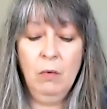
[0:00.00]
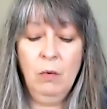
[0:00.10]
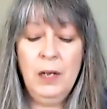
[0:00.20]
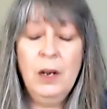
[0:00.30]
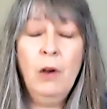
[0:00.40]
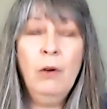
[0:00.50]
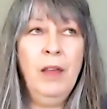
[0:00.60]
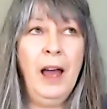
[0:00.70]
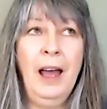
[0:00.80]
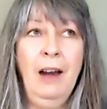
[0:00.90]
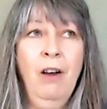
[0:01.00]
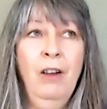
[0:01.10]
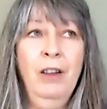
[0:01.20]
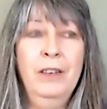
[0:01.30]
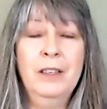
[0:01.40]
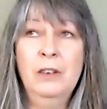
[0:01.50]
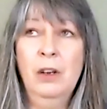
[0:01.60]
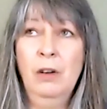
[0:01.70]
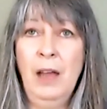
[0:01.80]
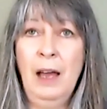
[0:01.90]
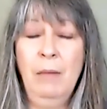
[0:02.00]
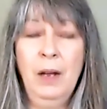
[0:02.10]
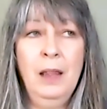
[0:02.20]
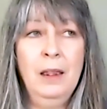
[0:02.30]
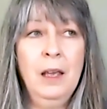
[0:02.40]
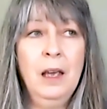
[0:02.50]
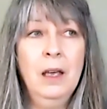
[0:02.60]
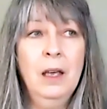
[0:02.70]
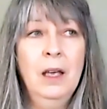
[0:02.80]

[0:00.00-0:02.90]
we know that all of us know that But i think